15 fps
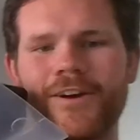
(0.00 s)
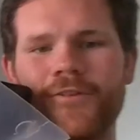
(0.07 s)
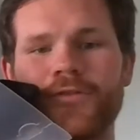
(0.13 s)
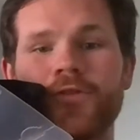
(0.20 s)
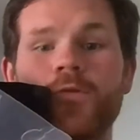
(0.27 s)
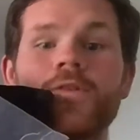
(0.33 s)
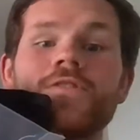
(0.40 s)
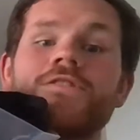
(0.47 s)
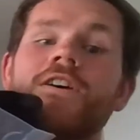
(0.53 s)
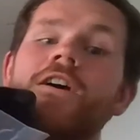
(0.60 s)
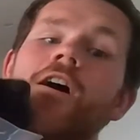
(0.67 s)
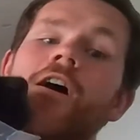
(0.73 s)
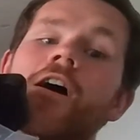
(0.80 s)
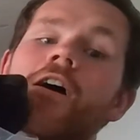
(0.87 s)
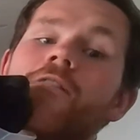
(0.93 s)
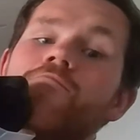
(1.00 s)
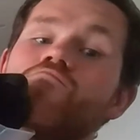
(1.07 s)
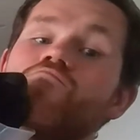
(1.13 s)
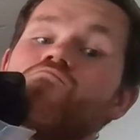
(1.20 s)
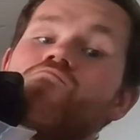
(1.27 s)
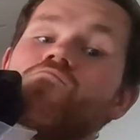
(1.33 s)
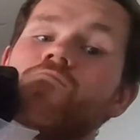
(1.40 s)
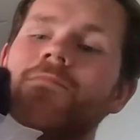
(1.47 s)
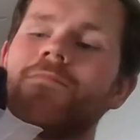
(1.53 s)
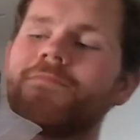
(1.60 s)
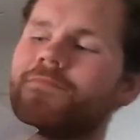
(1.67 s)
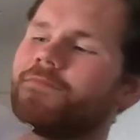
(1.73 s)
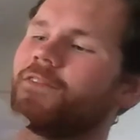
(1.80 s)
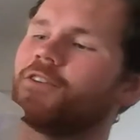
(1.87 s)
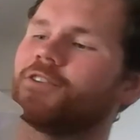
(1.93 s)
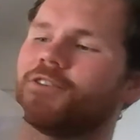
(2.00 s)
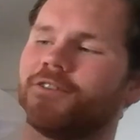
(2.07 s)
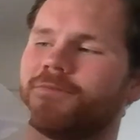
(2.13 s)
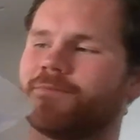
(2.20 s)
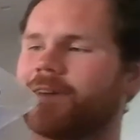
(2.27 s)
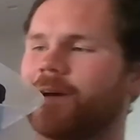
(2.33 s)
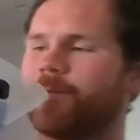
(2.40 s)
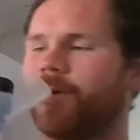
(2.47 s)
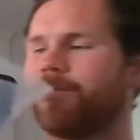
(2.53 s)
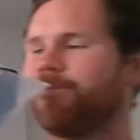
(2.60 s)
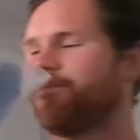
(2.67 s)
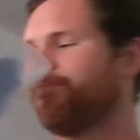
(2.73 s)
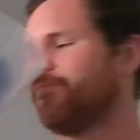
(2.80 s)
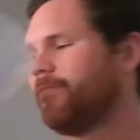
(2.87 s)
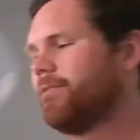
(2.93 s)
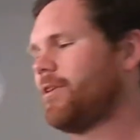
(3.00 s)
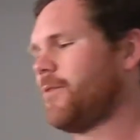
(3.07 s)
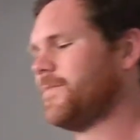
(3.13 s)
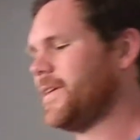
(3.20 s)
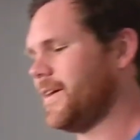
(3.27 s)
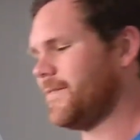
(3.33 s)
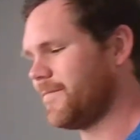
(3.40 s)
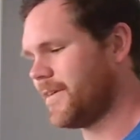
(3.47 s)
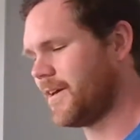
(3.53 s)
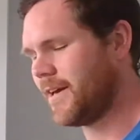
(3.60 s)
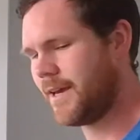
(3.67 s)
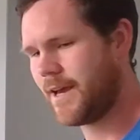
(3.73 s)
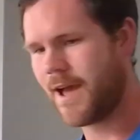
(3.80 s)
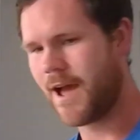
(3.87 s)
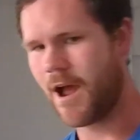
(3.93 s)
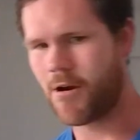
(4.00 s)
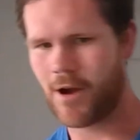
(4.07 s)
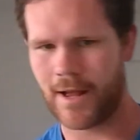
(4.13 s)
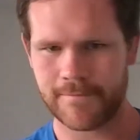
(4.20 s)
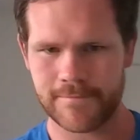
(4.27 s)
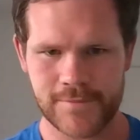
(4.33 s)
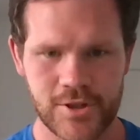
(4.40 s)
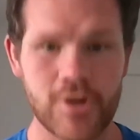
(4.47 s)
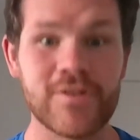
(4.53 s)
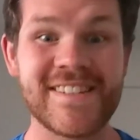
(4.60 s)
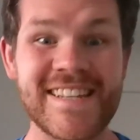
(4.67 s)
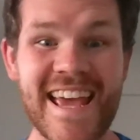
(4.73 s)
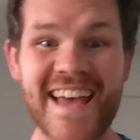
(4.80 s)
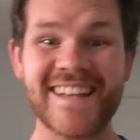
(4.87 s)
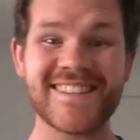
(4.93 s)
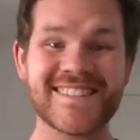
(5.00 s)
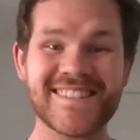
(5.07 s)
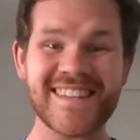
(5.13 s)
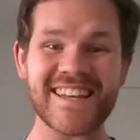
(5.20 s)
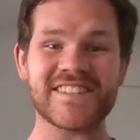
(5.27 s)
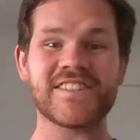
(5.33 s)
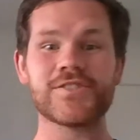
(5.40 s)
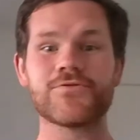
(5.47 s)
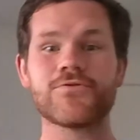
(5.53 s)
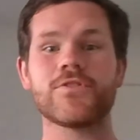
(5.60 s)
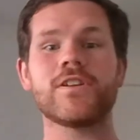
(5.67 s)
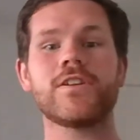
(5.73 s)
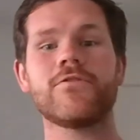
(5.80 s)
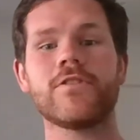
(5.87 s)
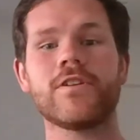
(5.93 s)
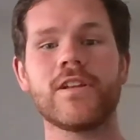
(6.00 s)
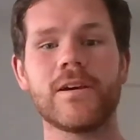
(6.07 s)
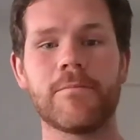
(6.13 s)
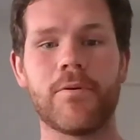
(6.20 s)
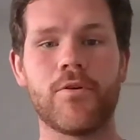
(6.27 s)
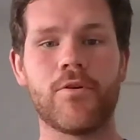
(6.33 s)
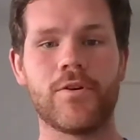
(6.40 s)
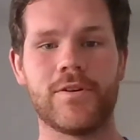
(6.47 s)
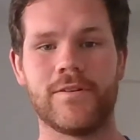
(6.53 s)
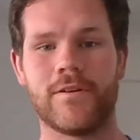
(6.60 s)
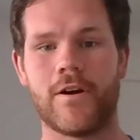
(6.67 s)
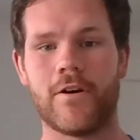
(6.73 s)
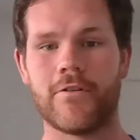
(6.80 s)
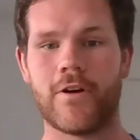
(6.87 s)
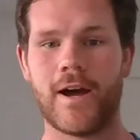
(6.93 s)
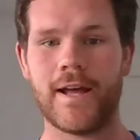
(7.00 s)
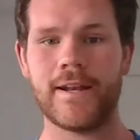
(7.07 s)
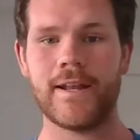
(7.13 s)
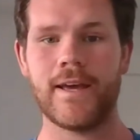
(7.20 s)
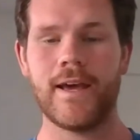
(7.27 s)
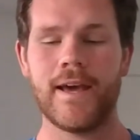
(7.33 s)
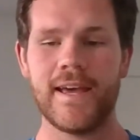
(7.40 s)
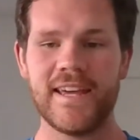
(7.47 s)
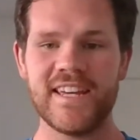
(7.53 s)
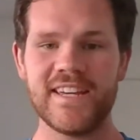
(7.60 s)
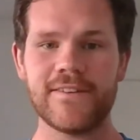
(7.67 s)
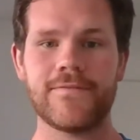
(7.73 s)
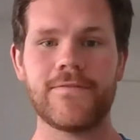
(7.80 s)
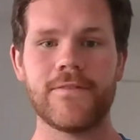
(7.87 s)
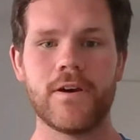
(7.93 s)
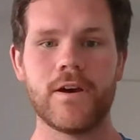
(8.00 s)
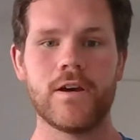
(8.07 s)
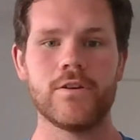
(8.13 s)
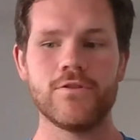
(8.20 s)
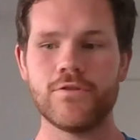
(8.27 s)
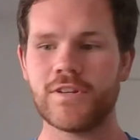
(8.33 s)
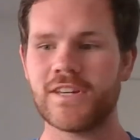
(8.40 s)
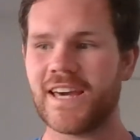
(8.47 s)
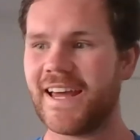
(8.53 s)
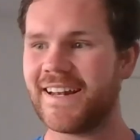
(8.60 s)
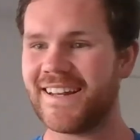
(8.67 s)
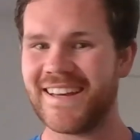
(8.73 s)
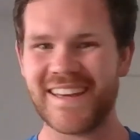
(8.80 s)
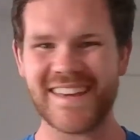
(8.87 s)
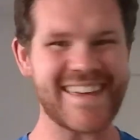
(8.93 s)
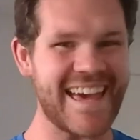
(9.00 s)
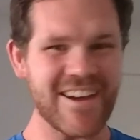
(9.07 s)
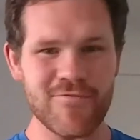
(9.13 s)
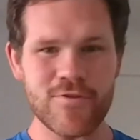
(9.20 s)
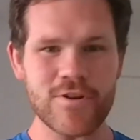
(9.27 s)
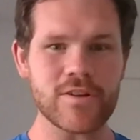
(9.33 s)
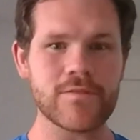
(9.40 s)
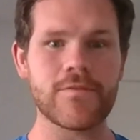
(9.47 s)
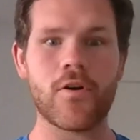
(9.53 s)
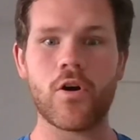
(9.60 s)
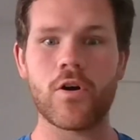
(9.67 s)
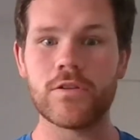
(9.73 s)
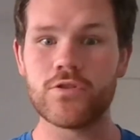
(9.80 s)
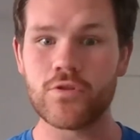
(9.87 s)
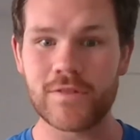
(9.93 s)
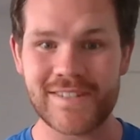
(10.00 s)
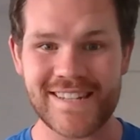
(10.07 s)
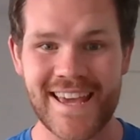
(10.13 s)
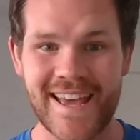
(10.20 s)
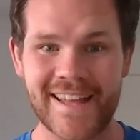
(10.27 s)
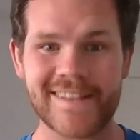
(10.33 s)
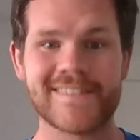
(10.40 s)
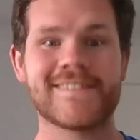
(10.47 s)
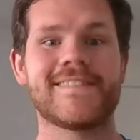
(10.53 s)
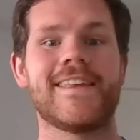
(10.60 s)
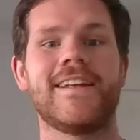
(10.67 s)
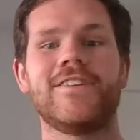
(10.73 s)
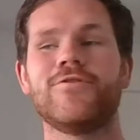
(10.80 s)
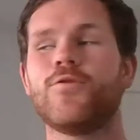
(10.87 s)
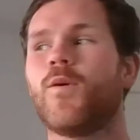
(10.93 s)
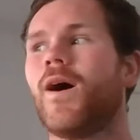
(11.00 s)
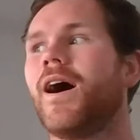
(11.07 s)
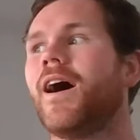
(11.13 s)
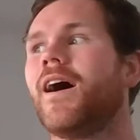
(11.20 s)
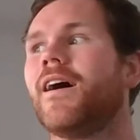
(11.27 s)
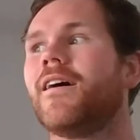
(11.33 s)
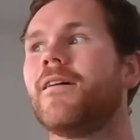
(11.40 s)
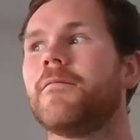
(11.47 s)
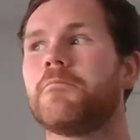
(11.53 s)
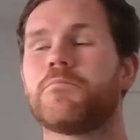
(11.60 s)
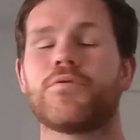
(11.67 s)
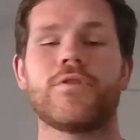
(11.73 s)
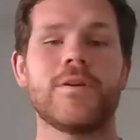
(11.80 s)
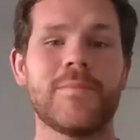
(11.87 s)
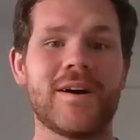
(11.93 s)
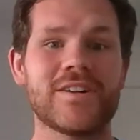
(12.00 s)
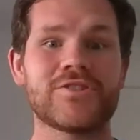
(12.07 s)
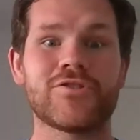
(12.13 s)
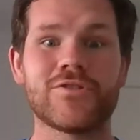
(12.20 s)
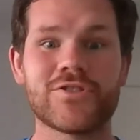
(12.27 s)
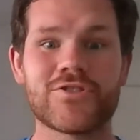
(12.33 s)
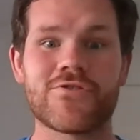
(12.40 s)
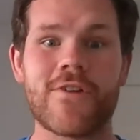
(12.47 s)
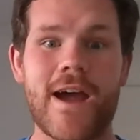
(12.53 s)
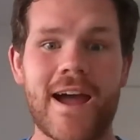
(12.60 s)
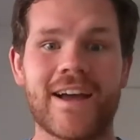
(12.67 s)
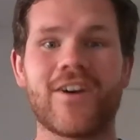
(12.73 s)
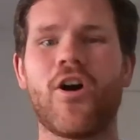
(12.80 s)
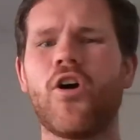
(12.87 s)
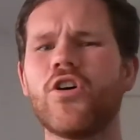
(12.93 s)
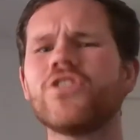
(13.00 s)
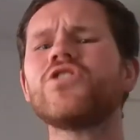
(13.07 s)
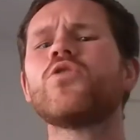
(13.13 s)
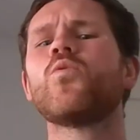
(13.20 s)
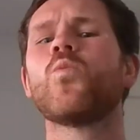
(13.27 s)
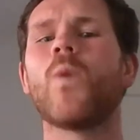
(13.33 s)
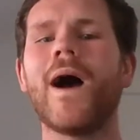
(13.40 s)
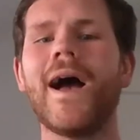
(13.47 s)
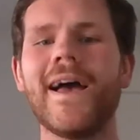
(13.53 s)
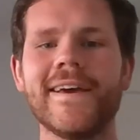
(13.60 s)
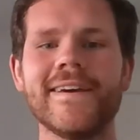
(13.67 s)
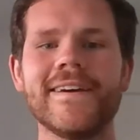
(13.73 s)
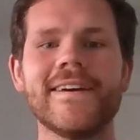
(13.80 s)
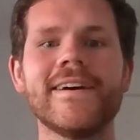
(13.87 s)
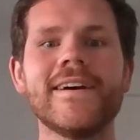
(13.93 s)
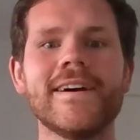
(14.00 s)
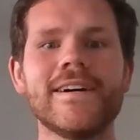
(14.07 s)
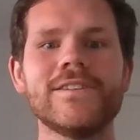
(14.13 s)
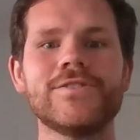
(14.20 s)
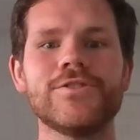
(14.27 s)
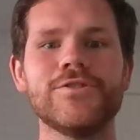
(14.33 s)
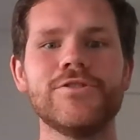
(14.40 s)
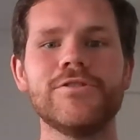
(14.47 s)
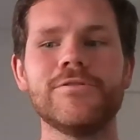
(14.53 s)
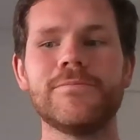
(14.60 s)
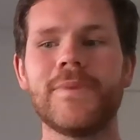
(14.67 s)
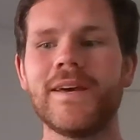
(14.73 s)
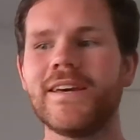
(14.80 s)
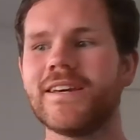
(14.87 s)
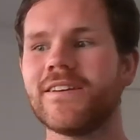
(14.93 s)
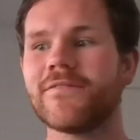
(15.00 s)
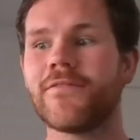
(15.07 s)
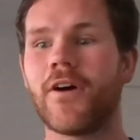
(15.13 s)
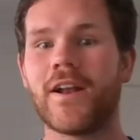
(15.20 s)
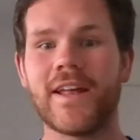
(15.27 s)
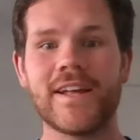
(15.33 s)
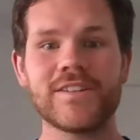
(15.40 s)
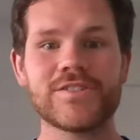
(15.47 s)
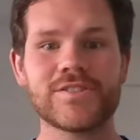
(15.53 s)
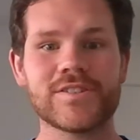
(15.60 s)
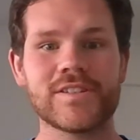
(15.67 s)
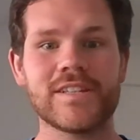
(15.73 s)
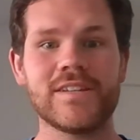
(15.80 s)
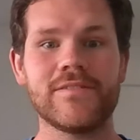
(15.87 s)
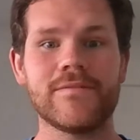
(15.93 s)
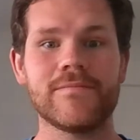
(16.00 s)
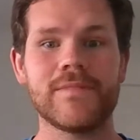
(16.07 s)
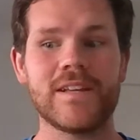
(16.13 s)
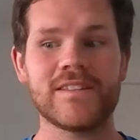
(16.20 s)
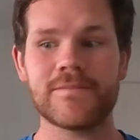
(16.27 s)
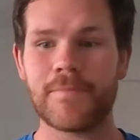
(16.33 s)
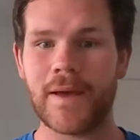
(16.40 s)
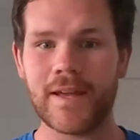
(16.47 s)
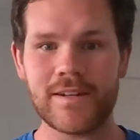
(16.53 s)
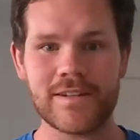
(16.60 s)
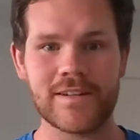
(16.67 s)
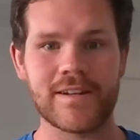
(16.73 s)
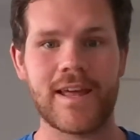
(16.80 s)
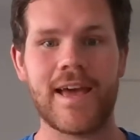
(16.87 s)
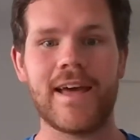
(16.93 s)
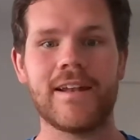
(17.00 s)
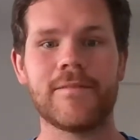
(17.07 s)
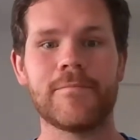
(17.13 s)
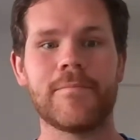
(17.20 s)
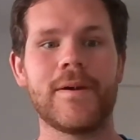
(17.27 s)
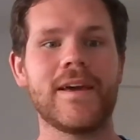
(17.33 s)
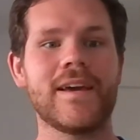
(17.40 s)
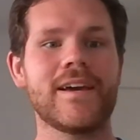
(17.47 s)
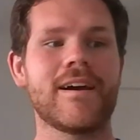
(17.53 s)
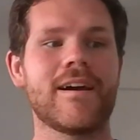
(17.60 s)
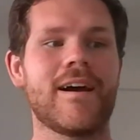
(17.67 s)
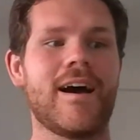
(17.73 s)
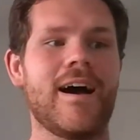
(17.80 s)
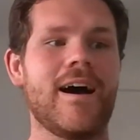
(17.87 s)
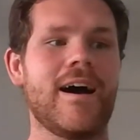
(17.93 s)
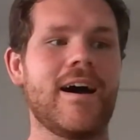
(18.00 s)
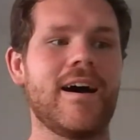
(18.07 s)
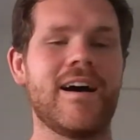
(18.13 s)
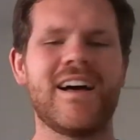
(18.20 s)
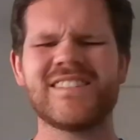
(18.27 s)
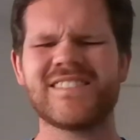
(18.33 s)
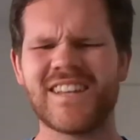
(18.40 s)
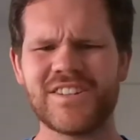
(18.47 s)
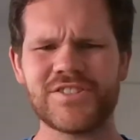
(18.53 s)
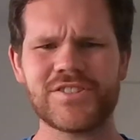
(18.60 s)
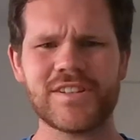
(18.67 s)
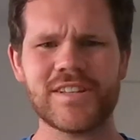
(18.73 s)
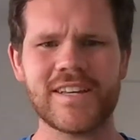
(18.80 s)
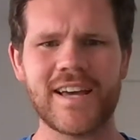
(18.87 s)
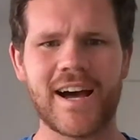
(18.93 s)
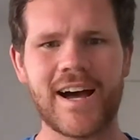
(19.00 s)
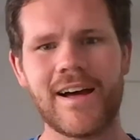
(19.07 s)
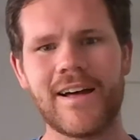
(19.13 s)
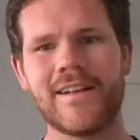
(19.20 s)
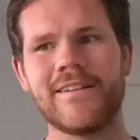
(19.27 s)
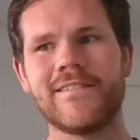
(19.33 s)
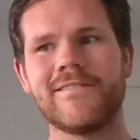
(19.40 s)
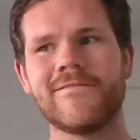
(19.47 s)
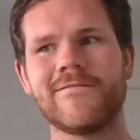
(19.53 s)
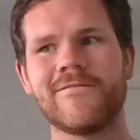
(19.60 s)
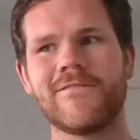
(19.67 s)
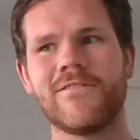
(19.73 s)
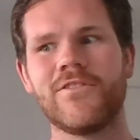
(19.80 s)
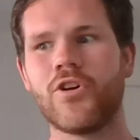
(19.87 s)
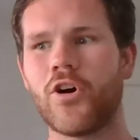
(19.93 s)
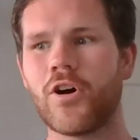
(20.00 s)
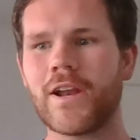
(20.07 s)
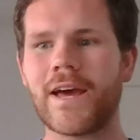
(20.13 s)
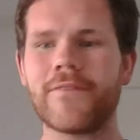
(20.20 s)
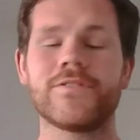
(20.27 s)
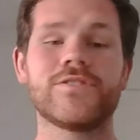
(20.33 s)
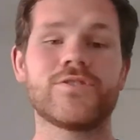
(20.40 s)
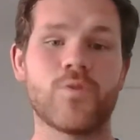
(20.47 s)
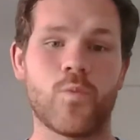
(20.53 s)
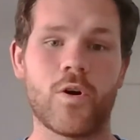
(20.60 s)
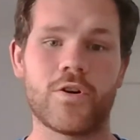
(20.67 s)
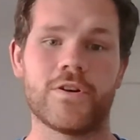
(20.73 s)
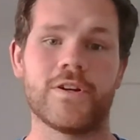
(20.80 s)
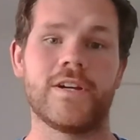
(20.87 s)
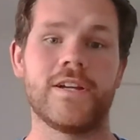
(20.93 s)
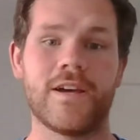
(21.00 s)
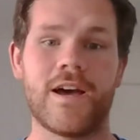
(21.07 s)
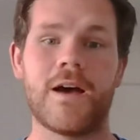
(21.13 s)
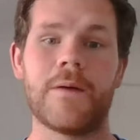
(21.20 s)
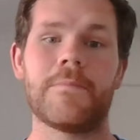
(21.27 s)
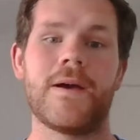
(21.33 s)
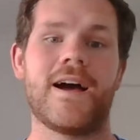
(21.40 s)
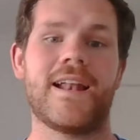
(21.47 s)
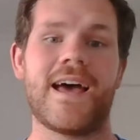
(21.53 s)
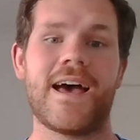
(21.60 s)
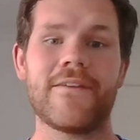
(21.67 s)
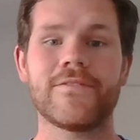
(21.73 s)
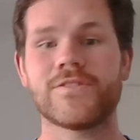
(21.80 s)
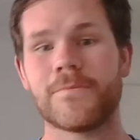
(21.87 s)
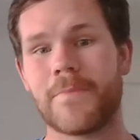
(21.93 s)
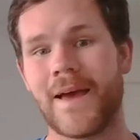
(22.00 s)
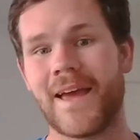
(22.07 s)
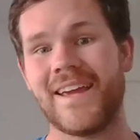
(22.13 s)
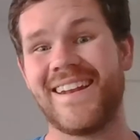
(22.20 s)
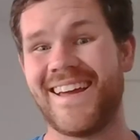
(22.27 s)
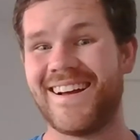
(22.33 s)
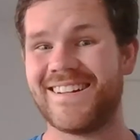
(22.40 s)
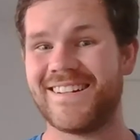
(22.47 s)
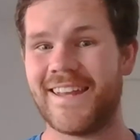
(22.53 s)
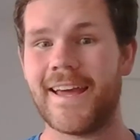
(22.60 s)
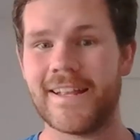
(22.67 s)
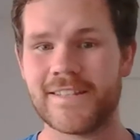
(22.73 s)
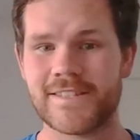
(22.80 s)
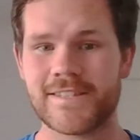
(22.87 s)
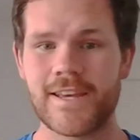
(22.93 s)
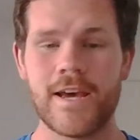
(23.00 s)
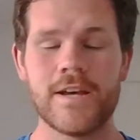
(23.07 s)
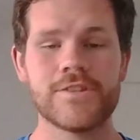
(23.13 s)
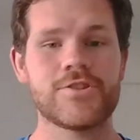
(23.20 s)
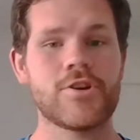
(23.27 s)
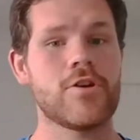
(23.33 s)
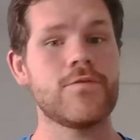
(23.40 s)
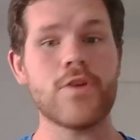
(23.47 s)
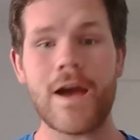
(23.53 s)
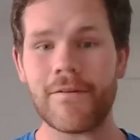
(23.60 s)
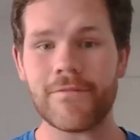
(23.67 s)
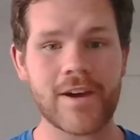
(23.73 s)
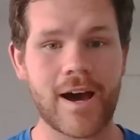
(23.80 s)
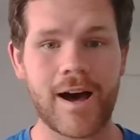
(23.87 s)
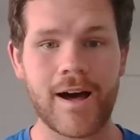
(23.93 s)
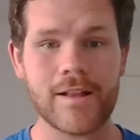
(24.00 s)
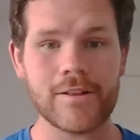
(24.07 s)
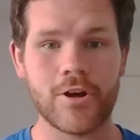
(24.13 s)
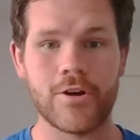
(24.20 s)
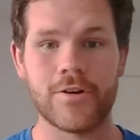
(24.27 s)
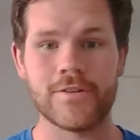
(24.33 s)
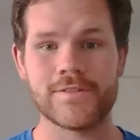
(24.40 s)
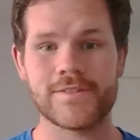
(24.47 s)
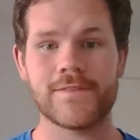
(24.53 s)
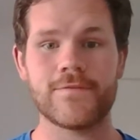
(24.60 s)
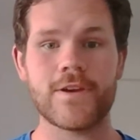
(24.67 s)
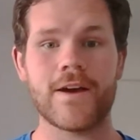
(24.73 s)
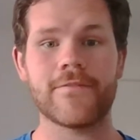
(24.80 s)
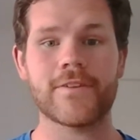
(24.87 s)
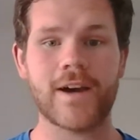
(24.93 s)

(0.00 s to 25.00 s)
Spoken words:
You want to say hi. Very good. Come on. Hop down. All right. So debts. Debts is really, really important. All right. If you can get rid of your debts, then you are pretty much on track, on your way to being financially independent and being essentially not having to worry about having to pay down debts. So if you have car loans, if you have